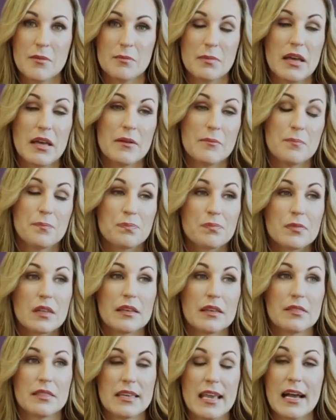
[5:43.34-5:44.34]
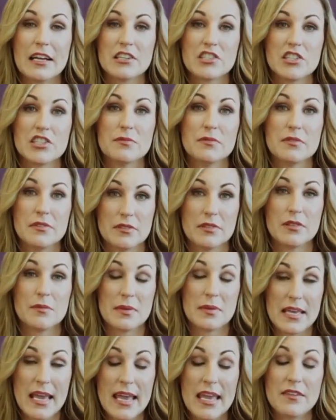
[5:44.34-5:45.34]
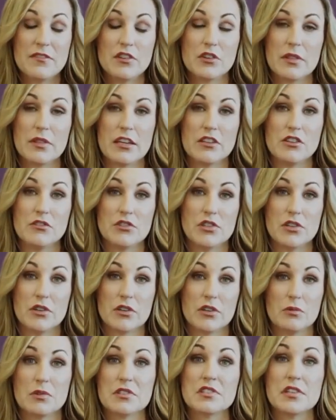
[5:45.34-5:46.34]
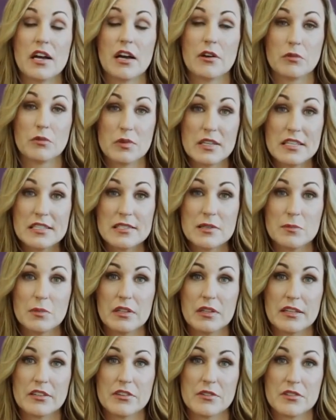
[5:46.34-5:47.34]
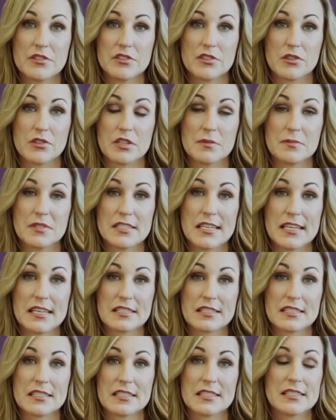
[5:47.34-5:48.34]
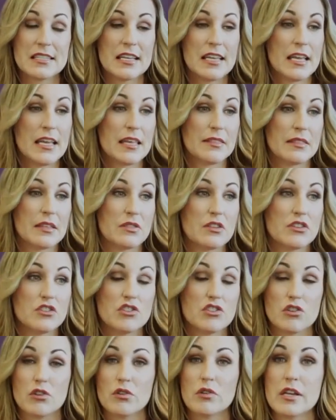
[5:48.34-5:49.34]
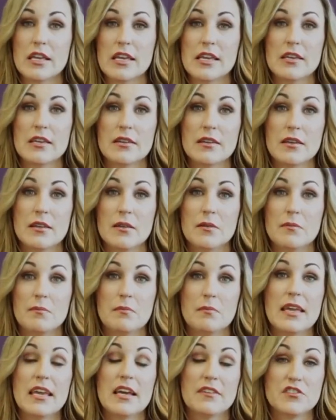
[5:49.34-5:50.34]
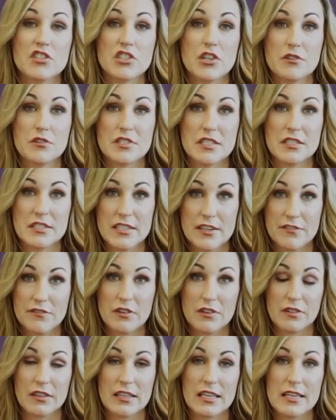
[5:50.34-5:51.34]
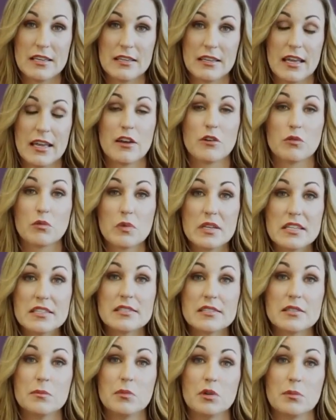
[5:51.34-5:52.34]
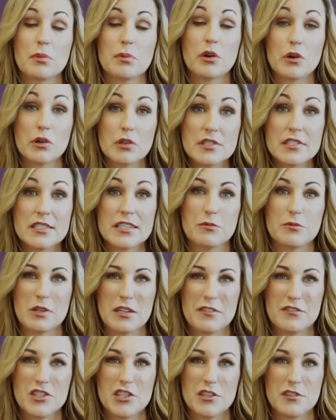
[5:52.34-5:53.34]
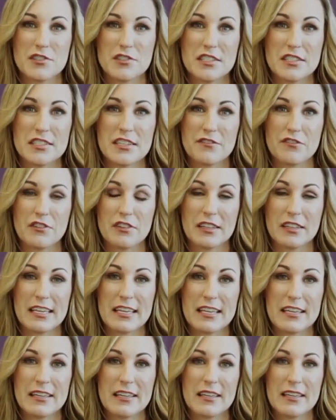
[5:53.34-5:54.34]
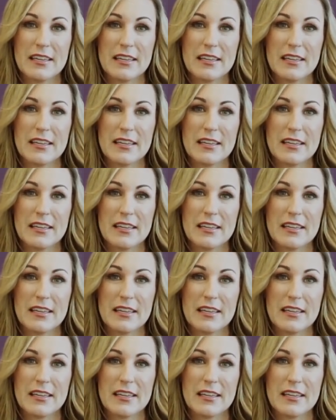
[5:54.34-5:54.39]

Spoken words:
but the action, the behavior that you took was not reasonable under the circumstances, that the jury may have chosen differently and a reasonable person would have chosen differently,